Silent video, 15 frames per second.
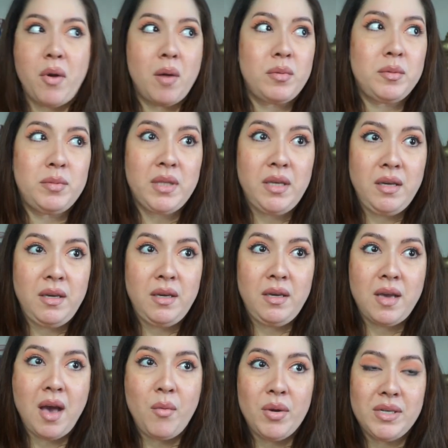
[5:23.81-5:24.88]

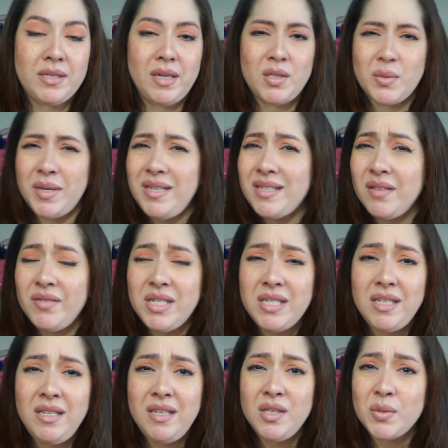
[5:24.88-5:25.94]
probably, I want to say
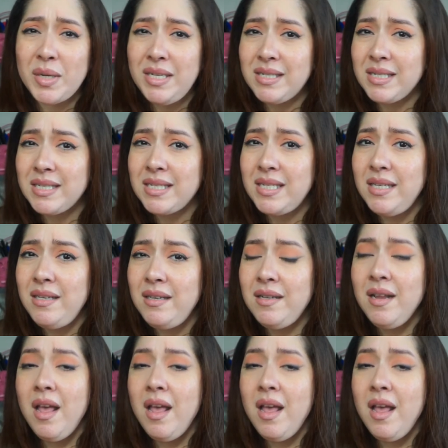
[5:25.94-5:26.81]
2017, 2016.